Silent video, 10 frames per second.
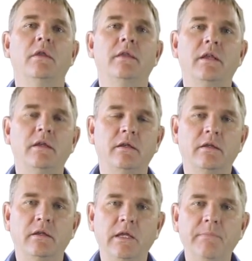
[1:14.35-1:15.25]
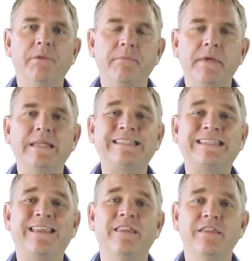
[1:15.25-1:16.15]
that it
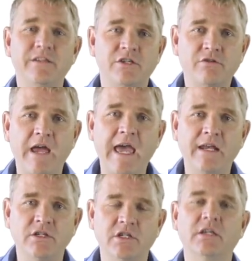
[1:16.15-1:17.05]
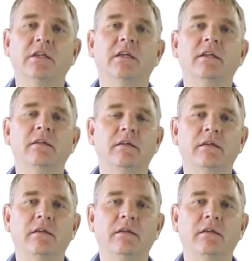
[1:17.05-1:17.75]
implements the strategy. And